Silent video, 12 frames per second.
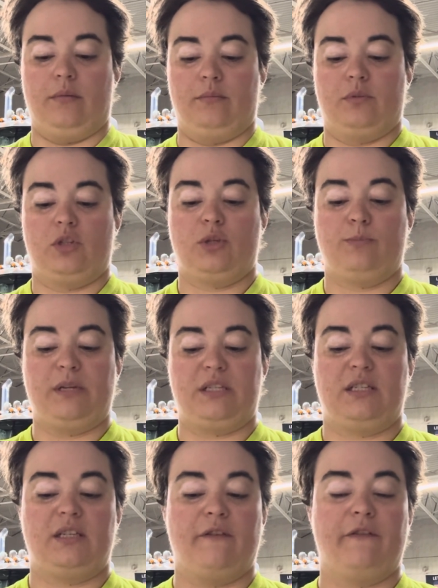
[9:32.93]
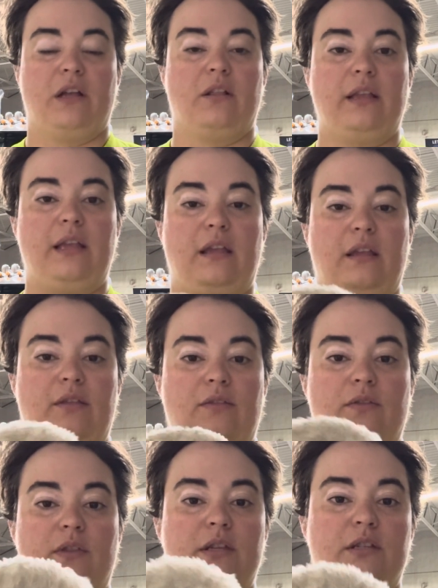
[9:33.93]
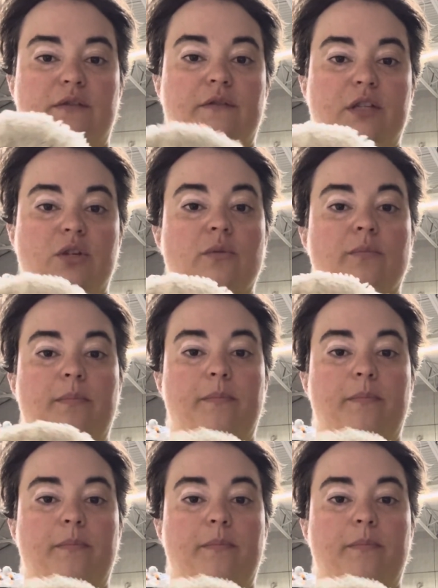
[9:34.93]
specifically the Zvizzer,